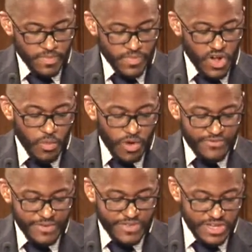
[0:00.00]
Psalm
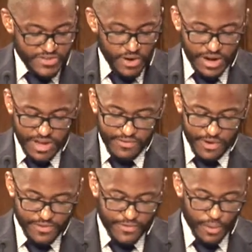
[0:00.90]
115, starting in
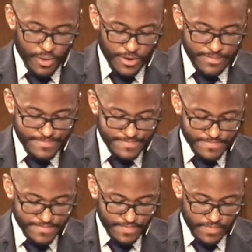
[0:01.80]
verse 4,
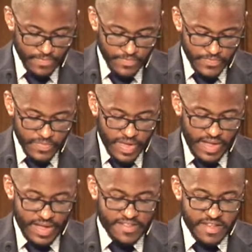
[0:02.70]

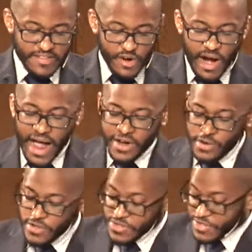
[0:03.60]
it says, "Their
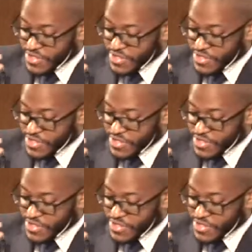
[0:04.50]
idols are